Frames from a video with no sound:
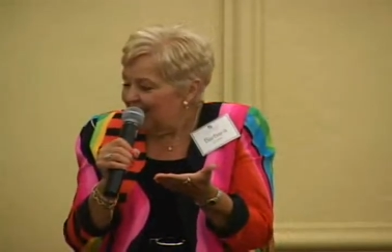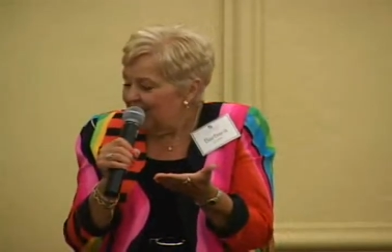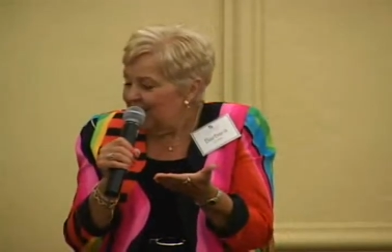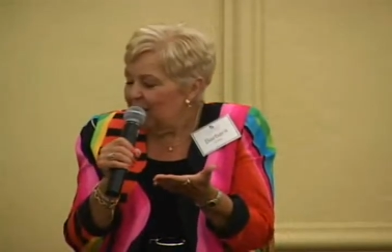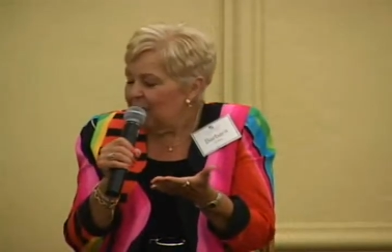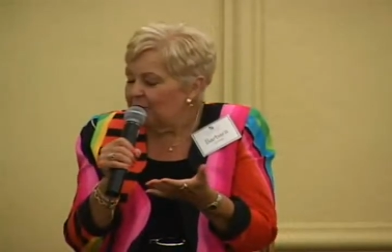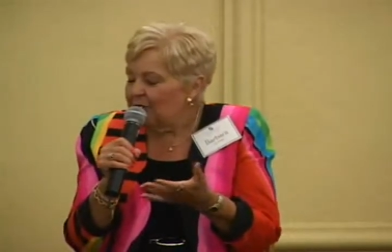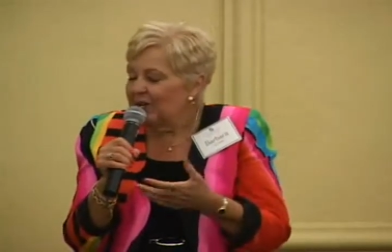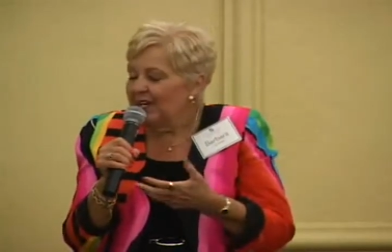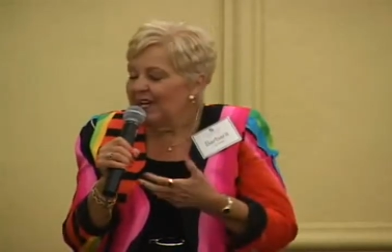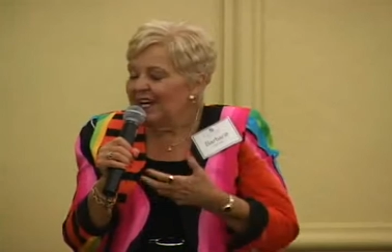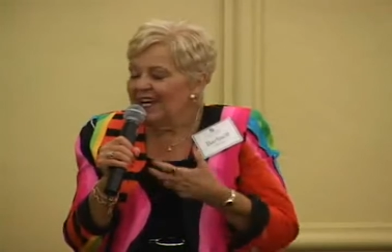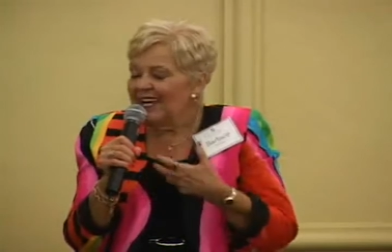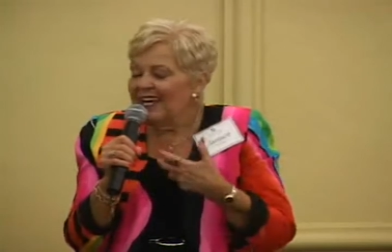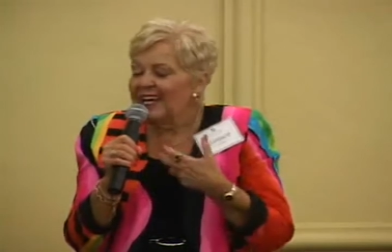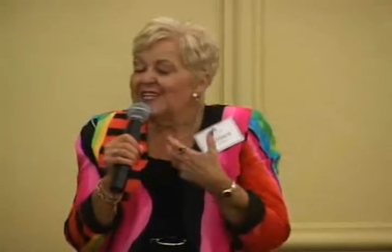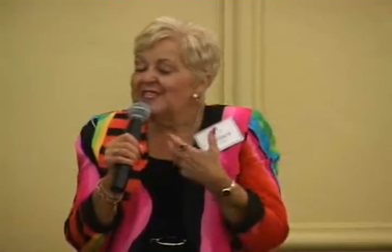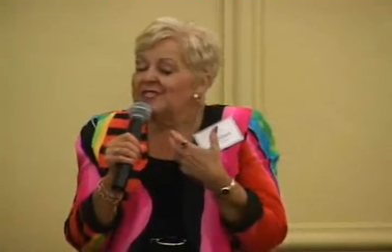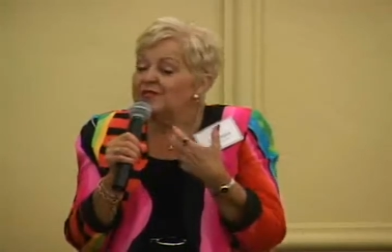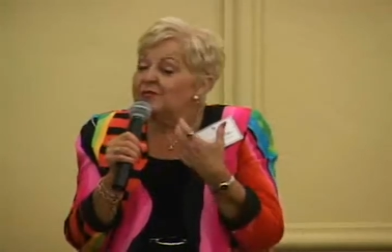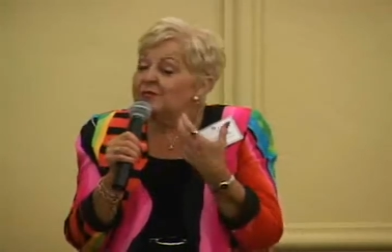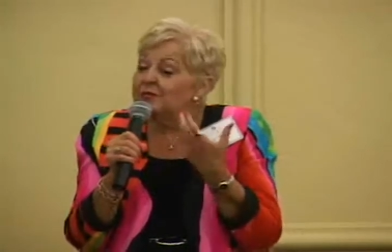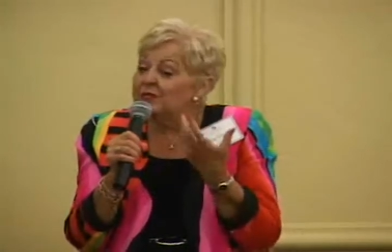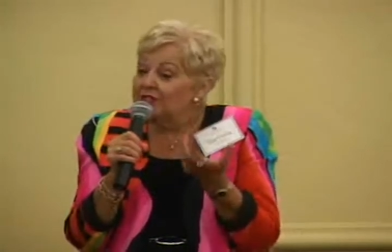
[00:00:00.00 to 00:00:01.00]
That when I
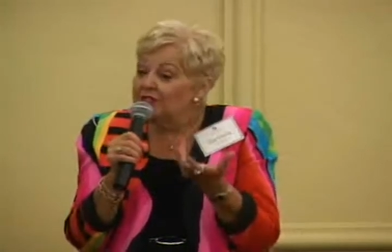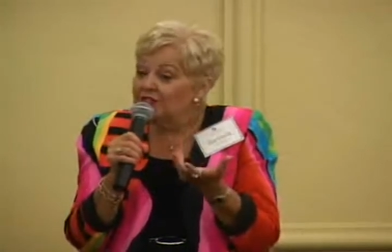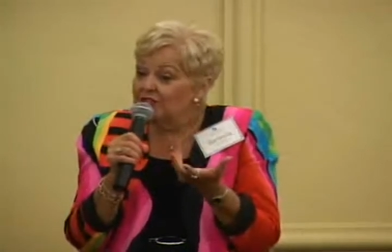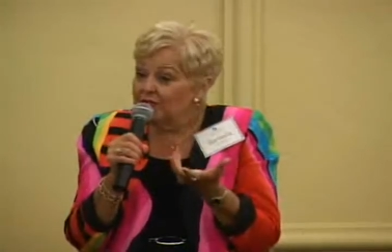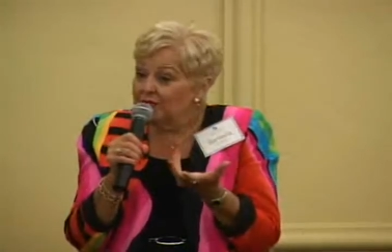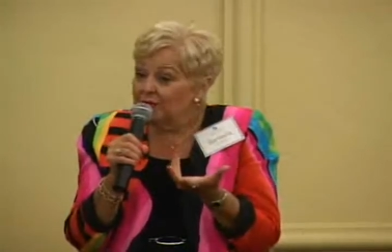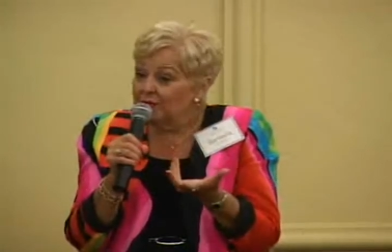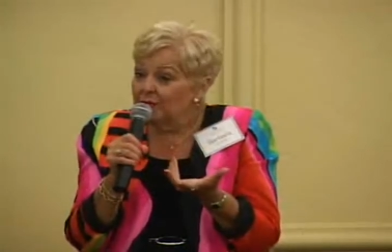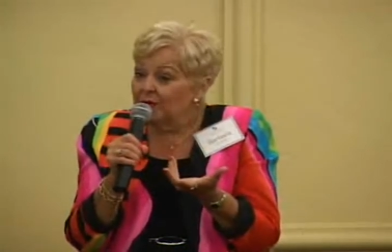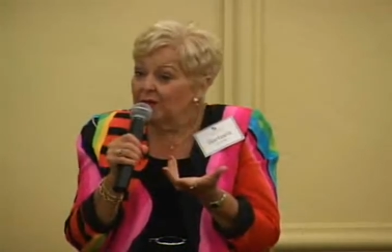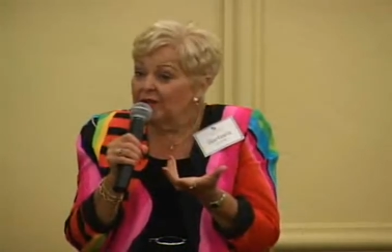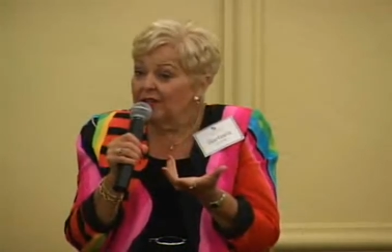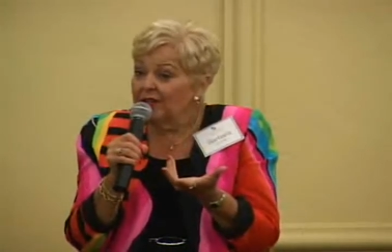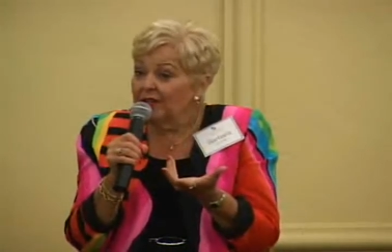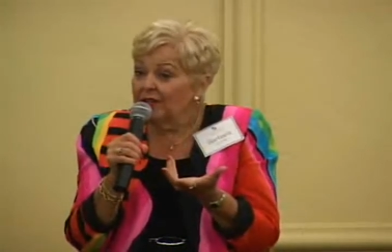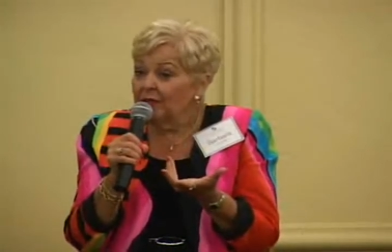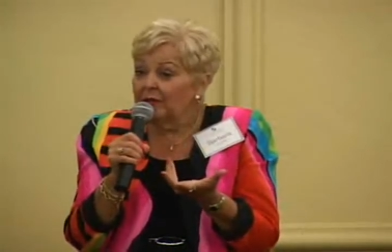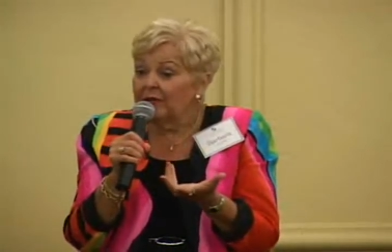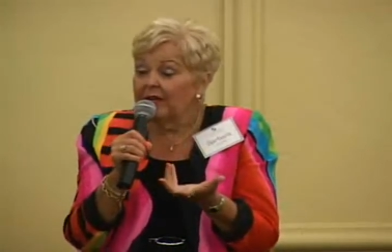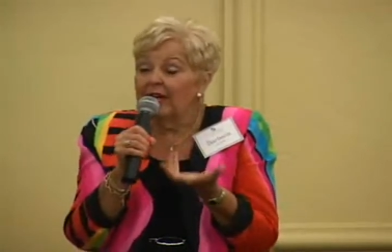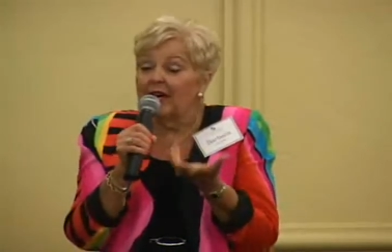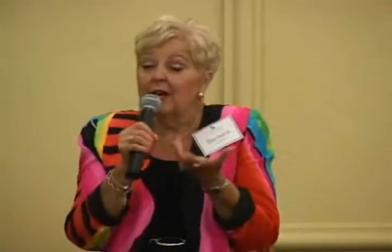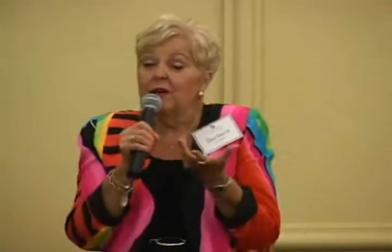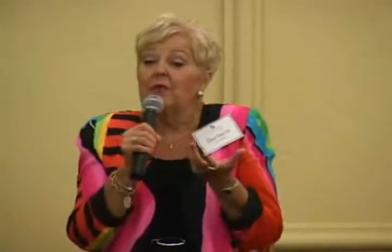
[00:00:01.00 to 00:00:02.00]
ask, what is your work,
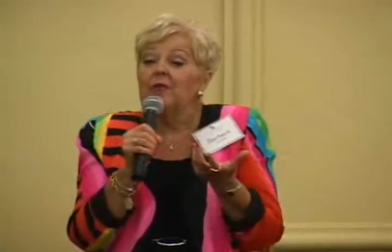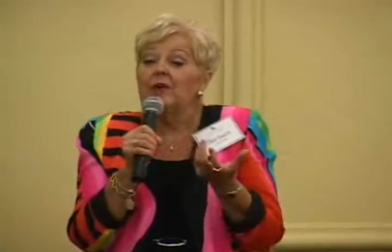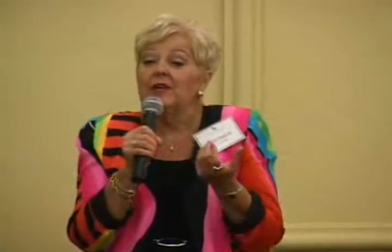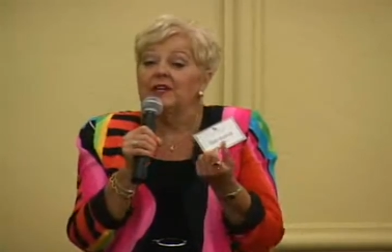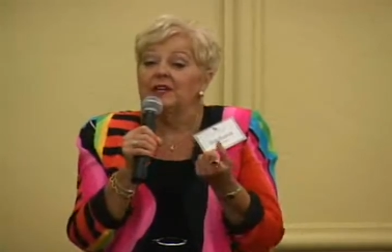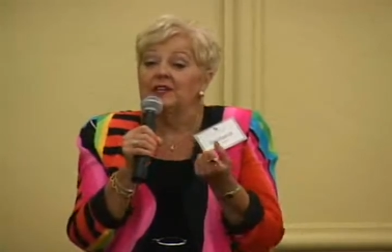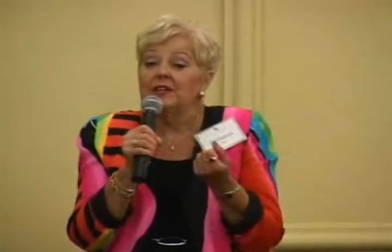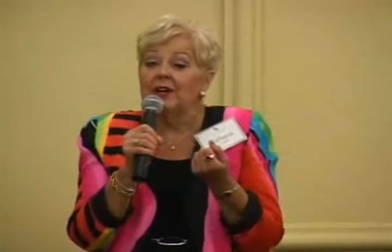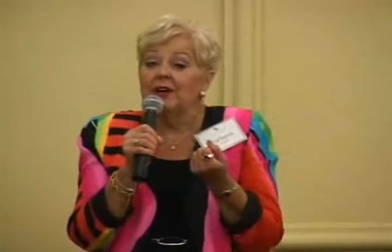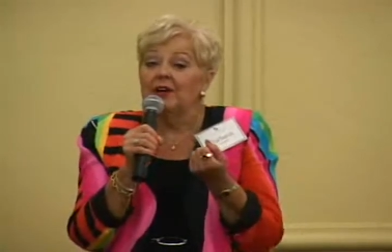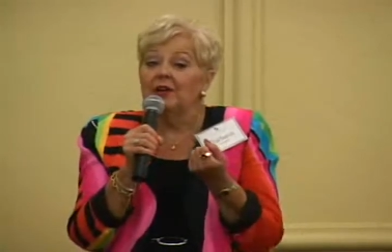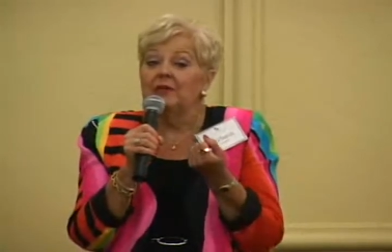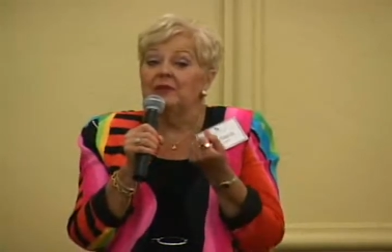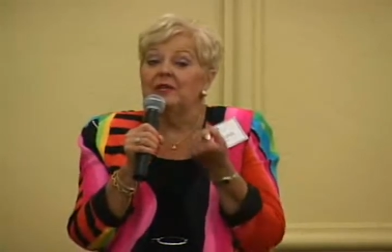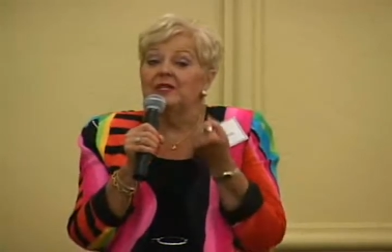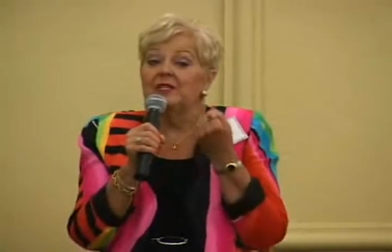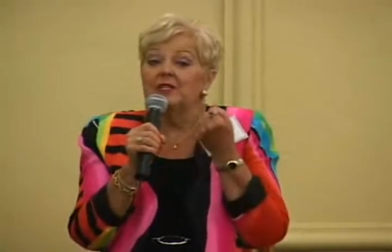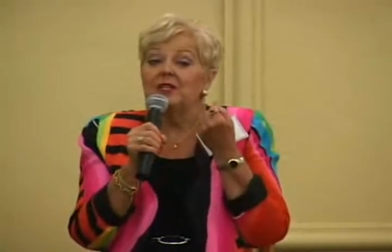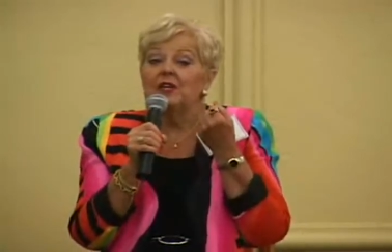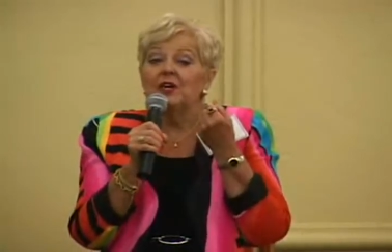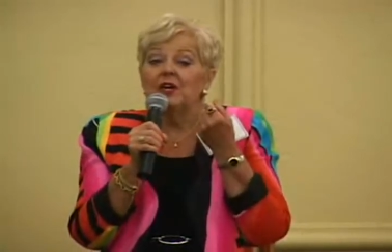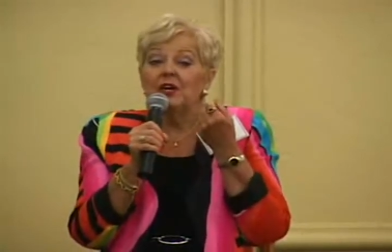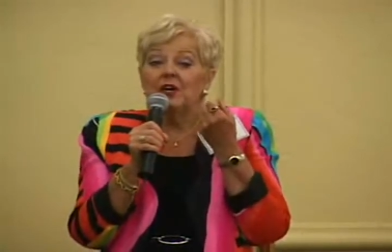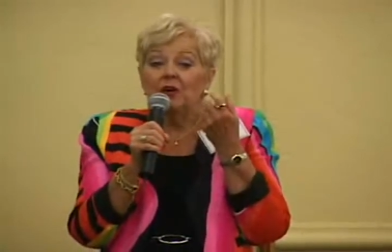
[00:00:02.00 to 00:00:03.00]
what I want to know
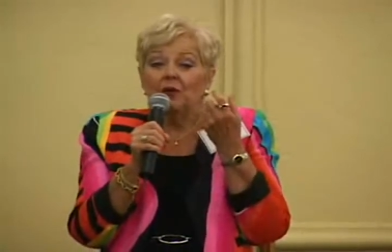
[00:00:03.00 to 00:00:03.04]
is,